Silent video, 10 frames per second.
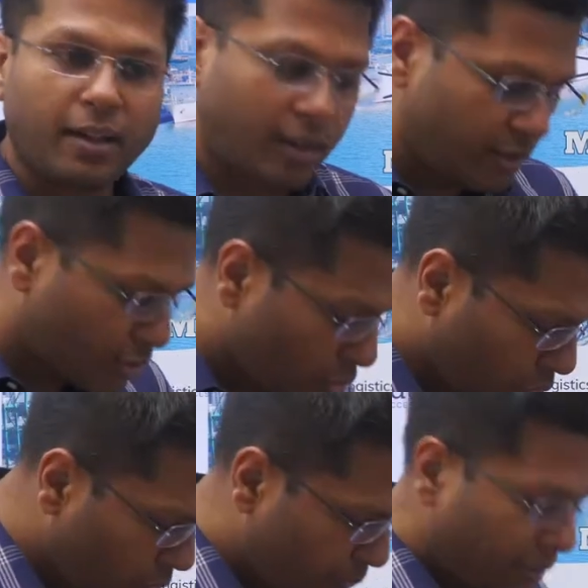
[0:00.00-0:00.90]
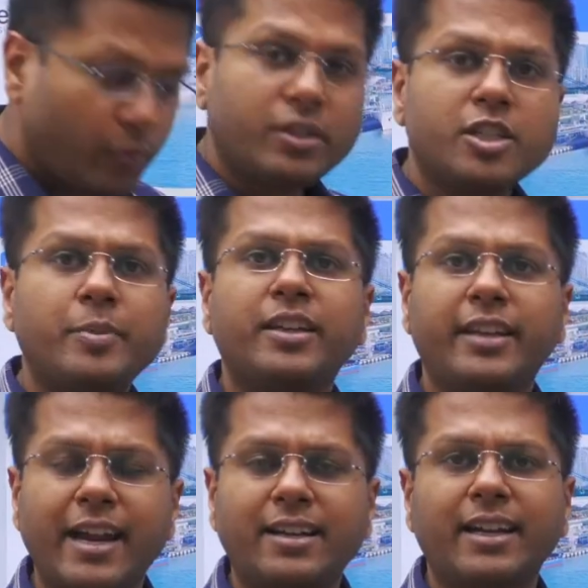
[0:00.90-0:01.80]
uh, a shoe which has been
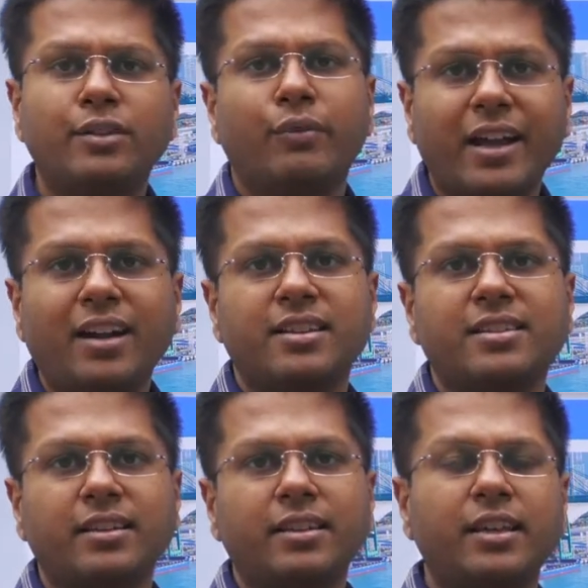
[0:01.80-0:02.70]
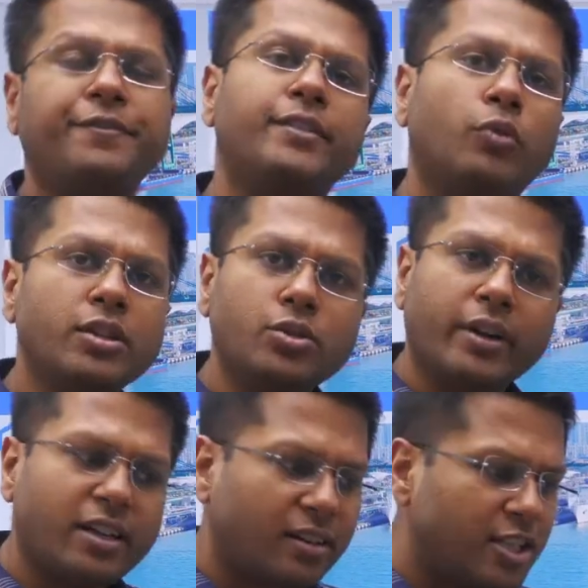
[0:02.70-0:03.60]
created in Varanasi, if it wants to
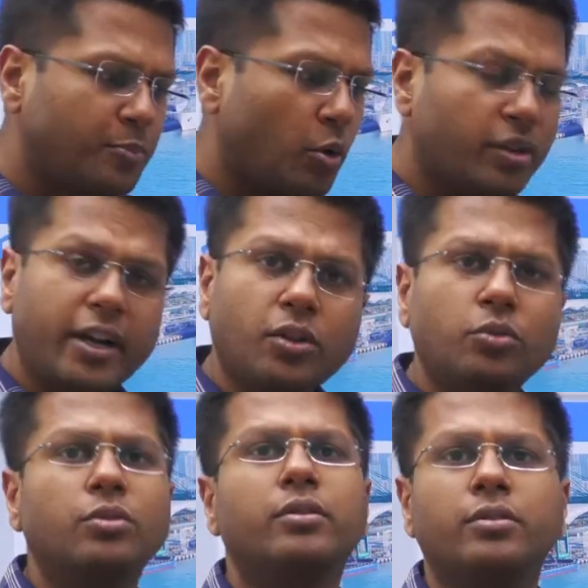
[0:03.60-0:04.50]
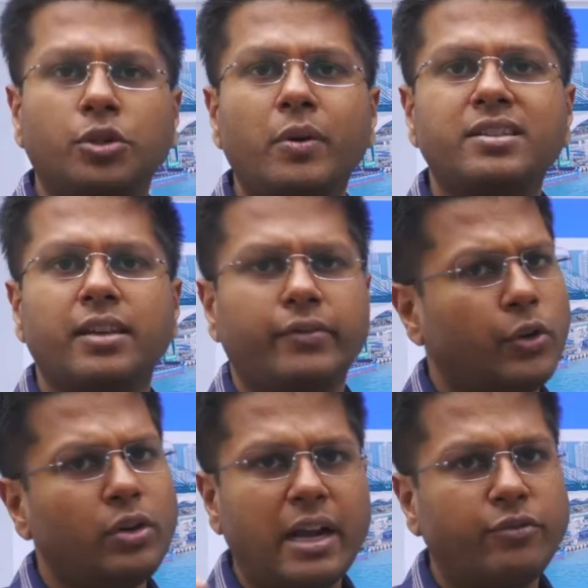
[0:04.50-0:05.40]
get transported to U S A, we
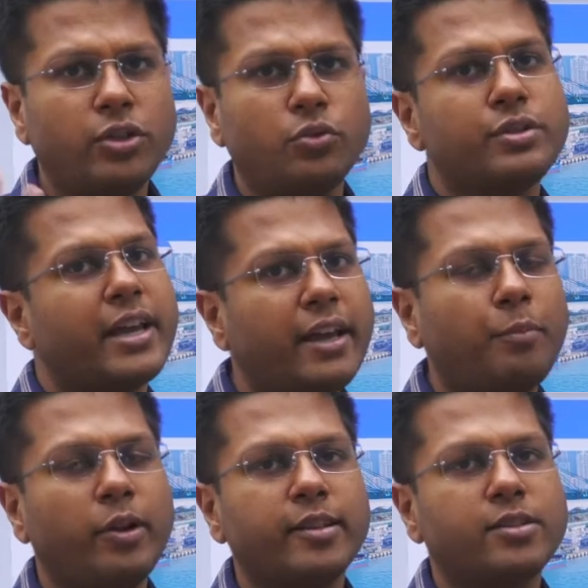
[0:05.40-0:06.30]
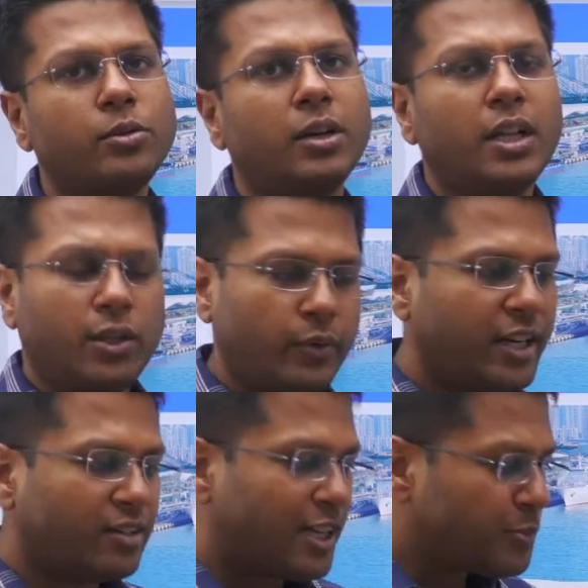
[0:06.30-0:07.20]
don't have to use airplanes, no. We
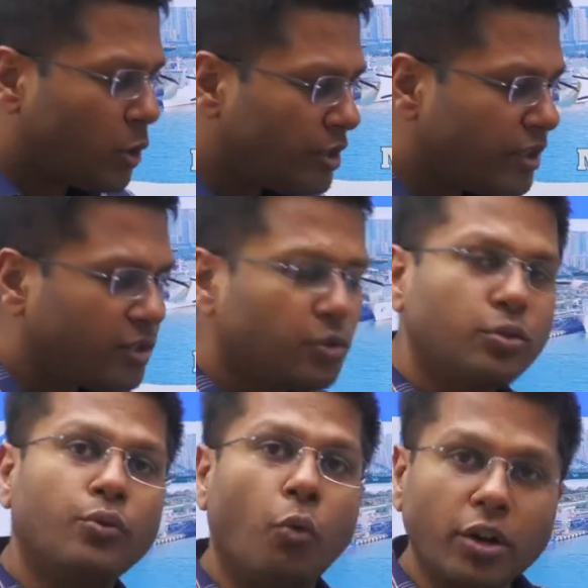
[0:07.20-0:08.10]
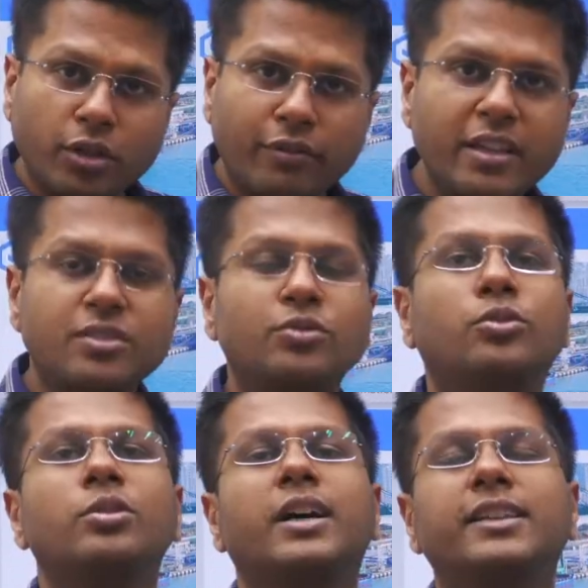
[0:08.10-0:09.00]
can transport it through waterways to
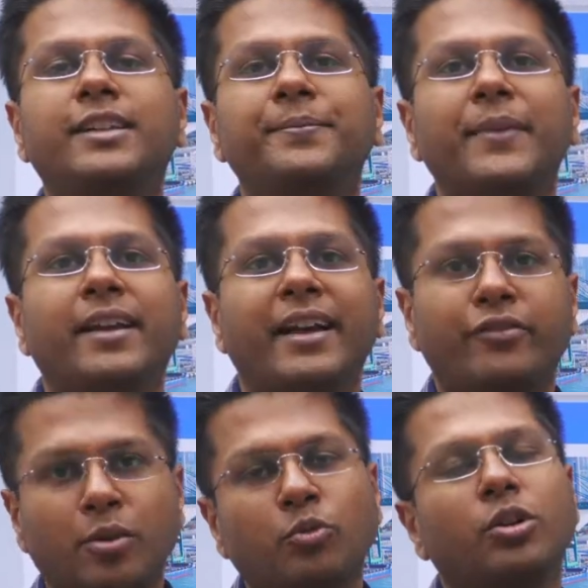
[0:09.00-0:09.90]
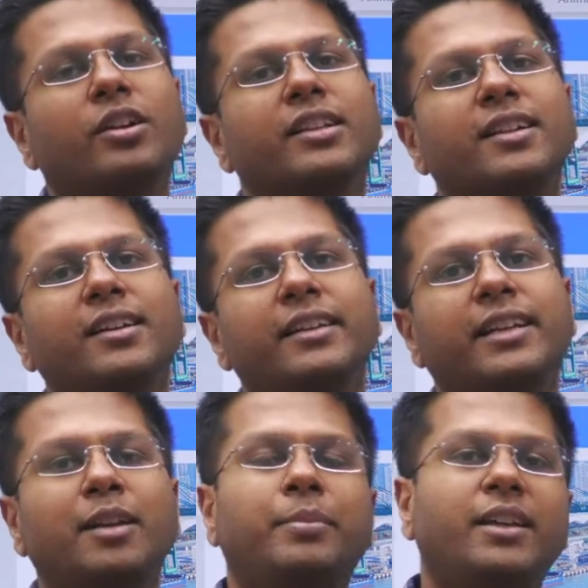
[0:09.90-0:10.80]
Kolkata, and from Kolkata, it
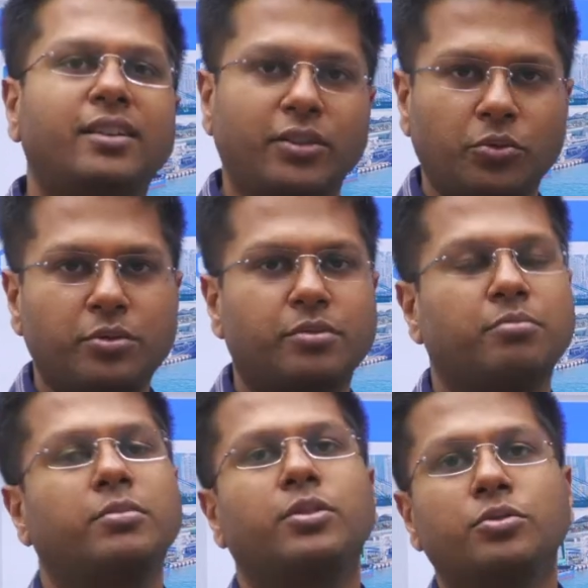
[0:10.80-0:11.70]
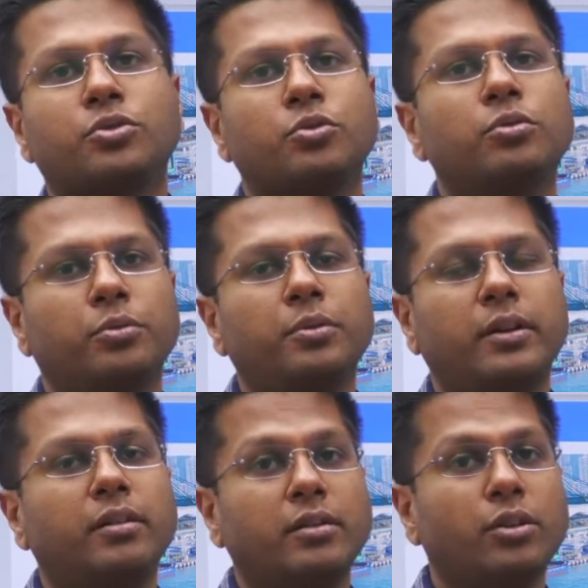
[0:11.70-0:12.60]
can be used, used to,
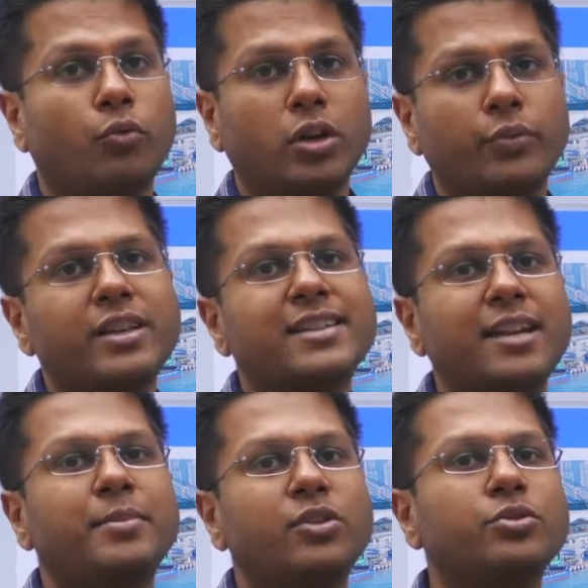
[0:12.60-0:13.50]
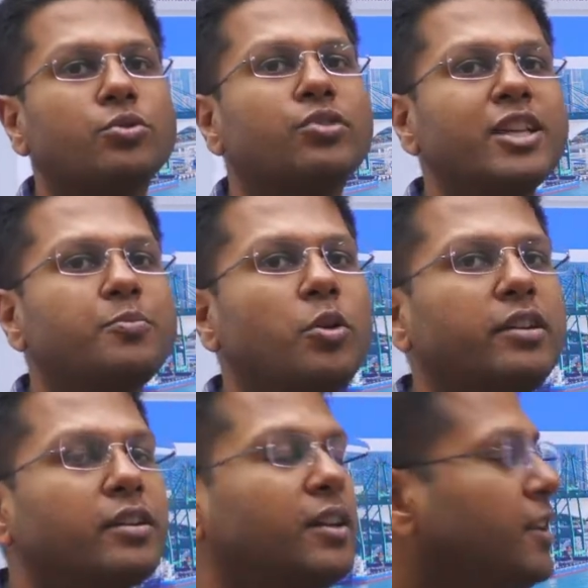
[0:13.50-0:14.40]
you know, waterways can be used to transport
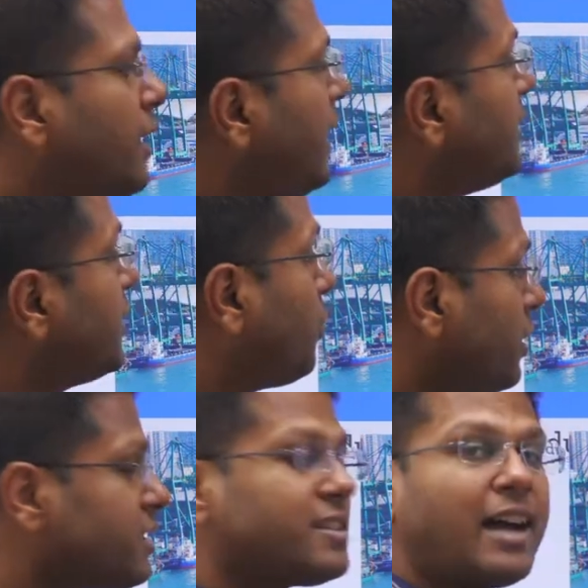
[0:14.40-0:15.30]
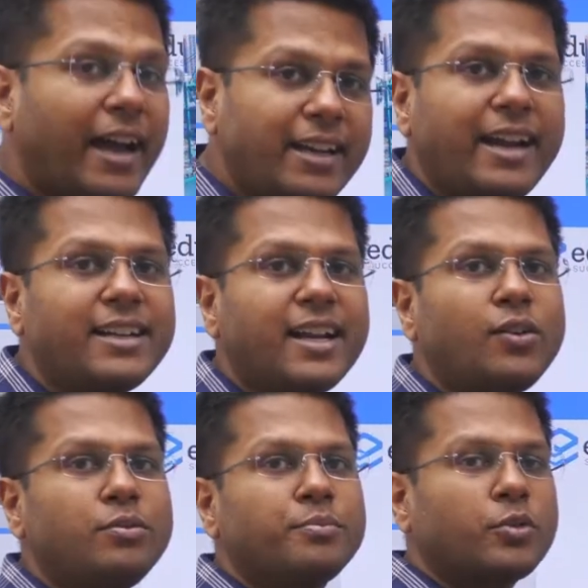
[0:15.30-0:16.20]
it. And the cost is high right
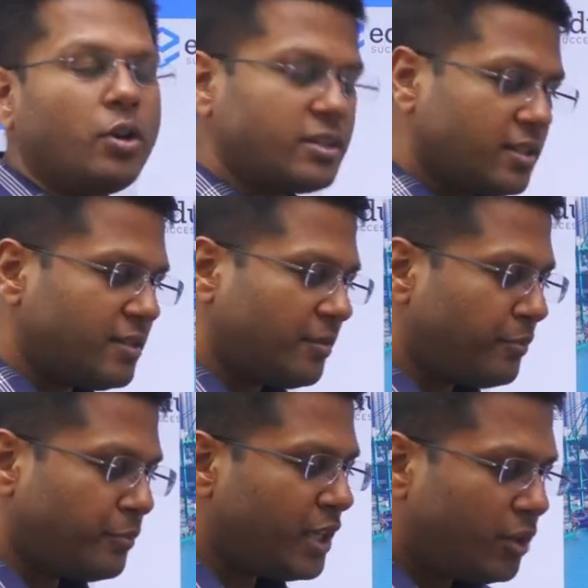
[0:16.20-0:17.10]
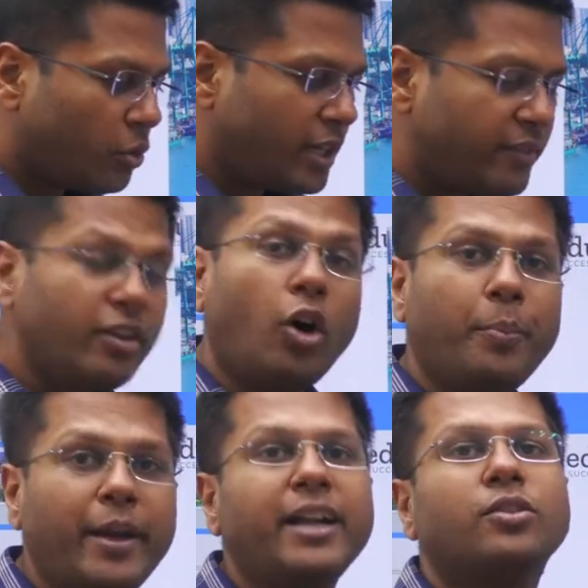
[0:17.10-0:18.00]
now. Cost is, we don't even
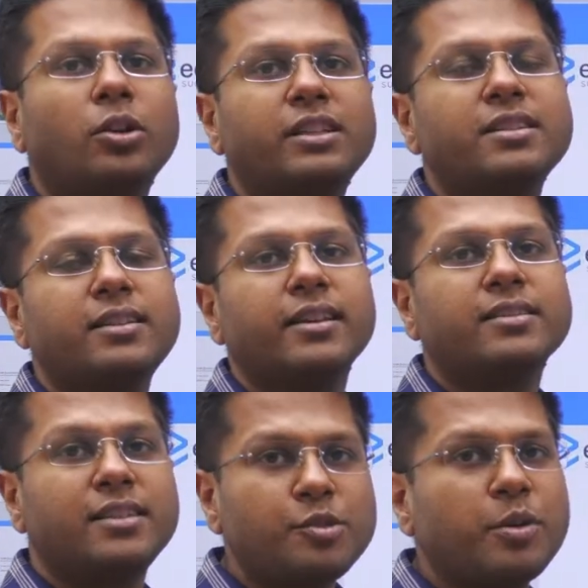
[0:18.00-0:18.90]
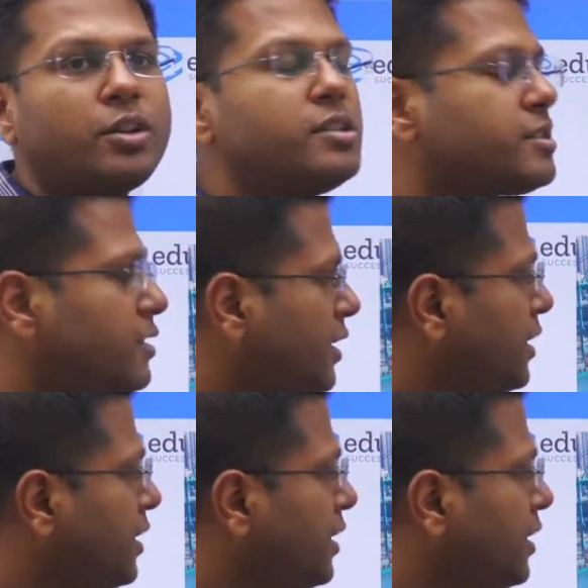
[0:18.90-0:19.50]
operate all these things just because